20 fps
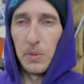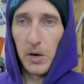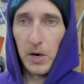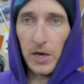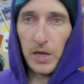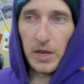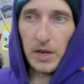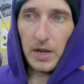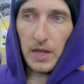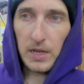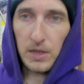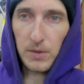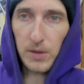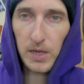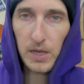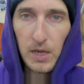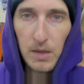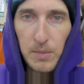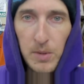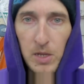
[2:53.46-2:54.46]
But
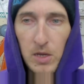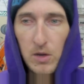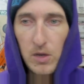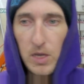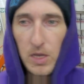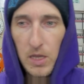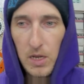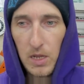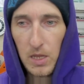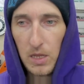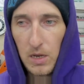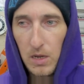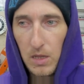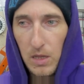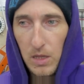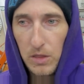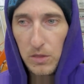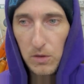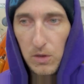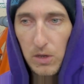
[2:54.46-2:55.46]
anyway, I'm gonna go ahead and
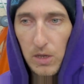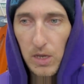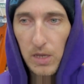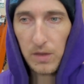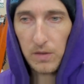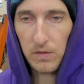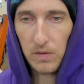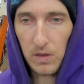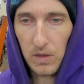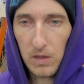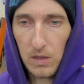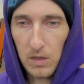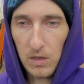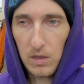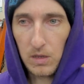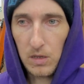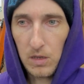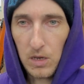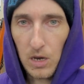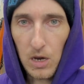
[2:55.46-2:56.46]
throw you guys in
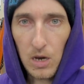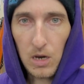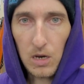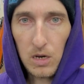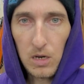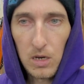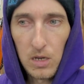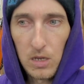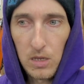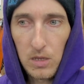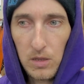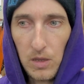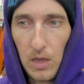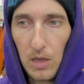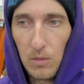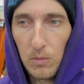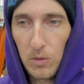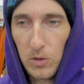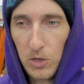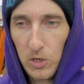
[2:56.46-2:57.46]
the car,
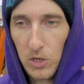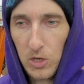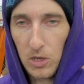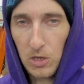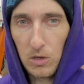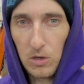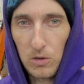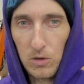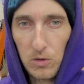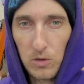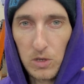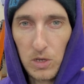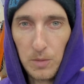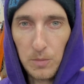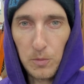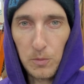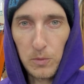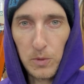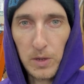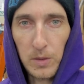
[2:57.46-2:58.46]
and we're just gonna go do a
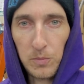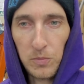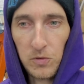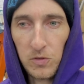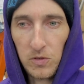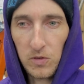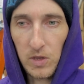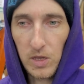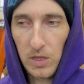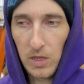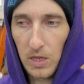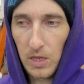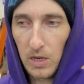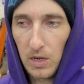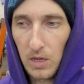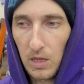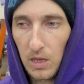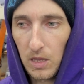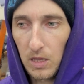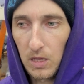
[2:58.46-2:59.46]
couple rips, and
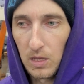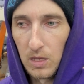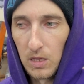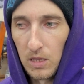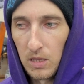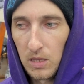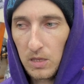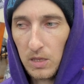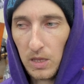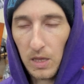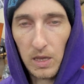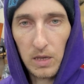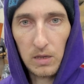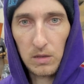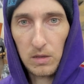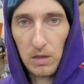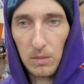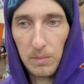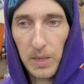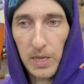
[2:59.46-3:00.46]
then
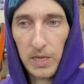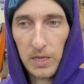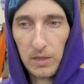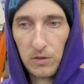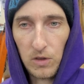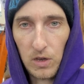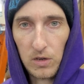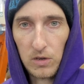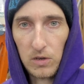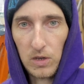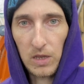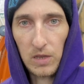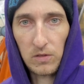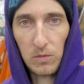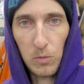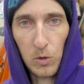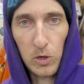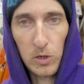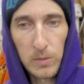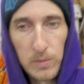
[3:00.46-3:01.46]
yeah, come back and talk to you
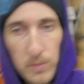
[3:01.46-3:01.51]
guys some more.